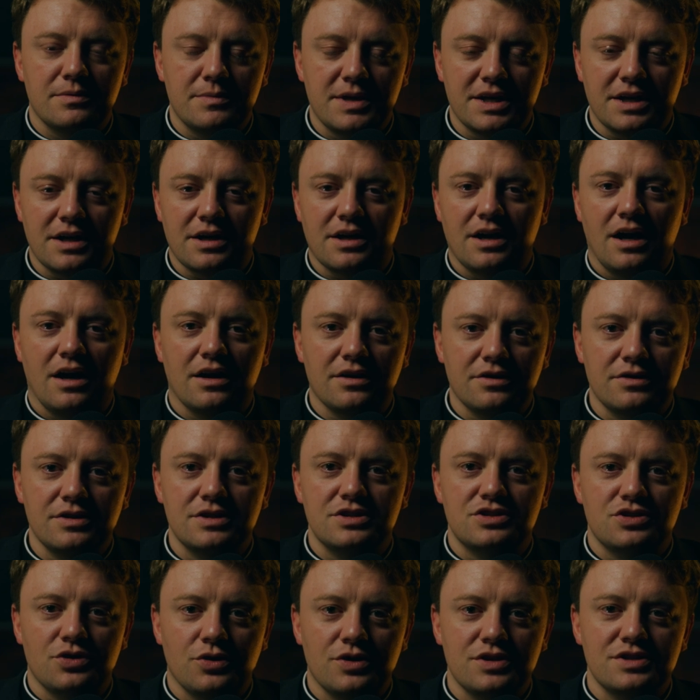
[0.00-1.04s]
to make a concrete
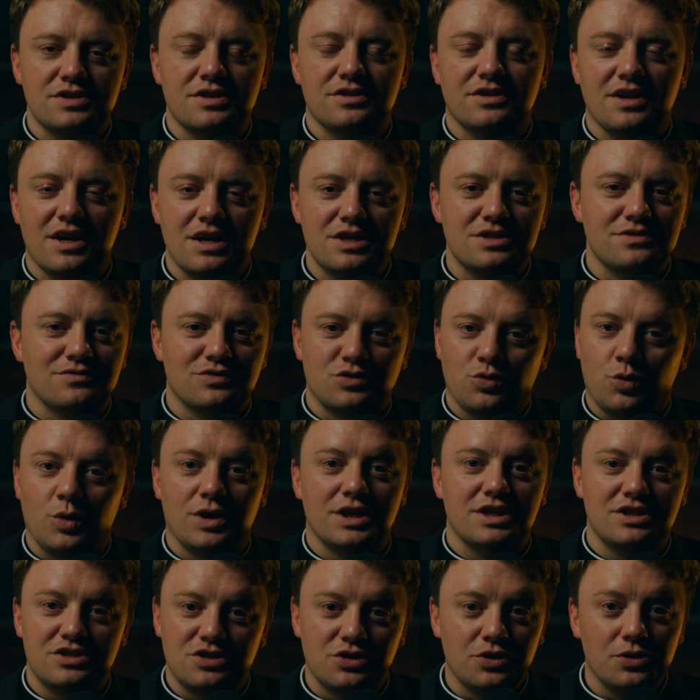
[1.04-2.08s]
choice at the age of
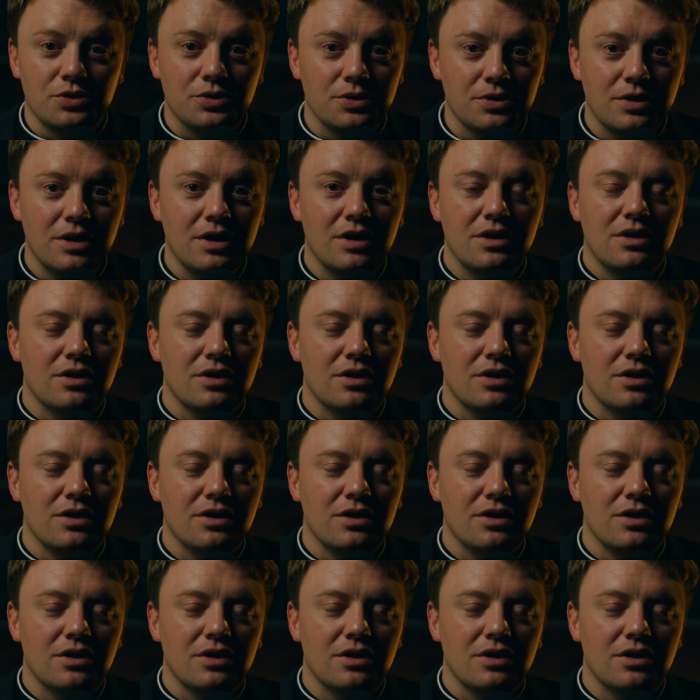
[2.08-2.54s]
22